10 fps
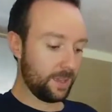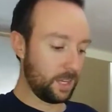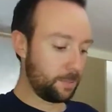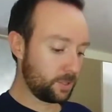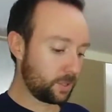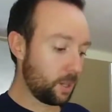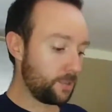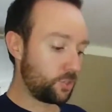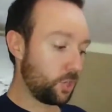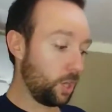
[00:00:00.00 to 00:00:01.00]
And I'll put the car
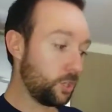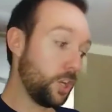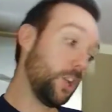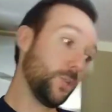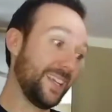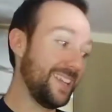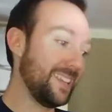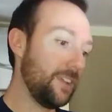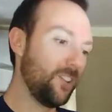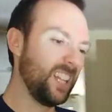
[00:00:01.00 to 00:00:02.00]
on charge when I get
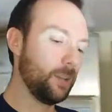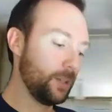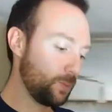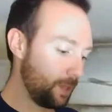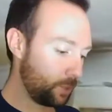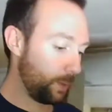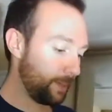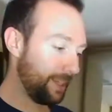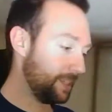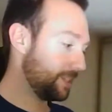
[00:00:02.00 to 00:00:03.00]
there for a little bit as well, just while
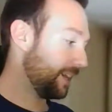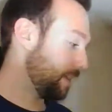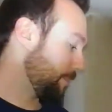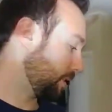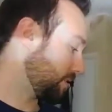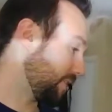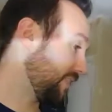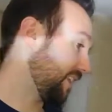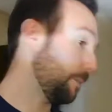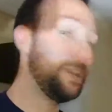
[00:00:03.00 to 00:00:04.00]
I'm killing time, because I
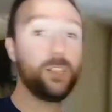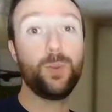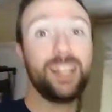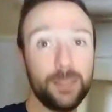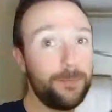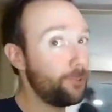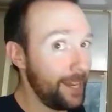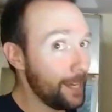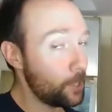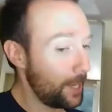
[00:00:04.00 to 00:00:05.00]
figured I may as well get some
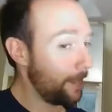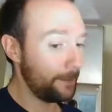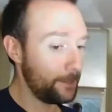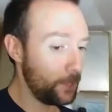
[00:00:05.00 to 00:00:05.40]
free energy out of this